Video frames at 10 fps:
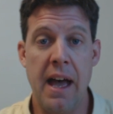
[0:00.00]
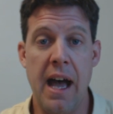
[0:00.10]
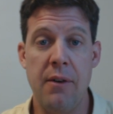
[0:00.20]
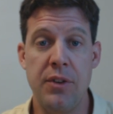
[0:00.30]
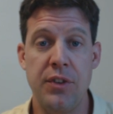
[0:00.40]

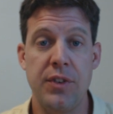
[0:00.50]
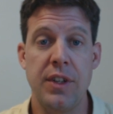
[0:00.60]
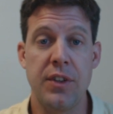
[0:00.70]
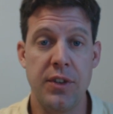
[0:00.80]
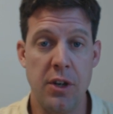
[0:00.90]
I was using
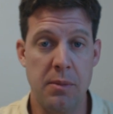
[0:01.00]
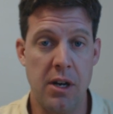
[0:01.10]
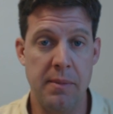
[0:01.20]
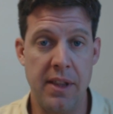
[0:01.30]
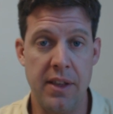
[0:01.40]
the
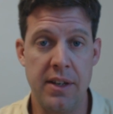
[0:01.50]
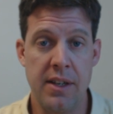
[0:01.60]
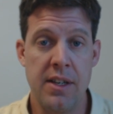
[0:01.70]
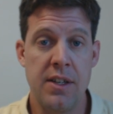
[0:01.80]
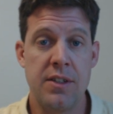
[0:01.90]
snowball method
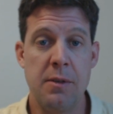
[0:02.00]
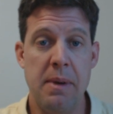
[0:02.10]
to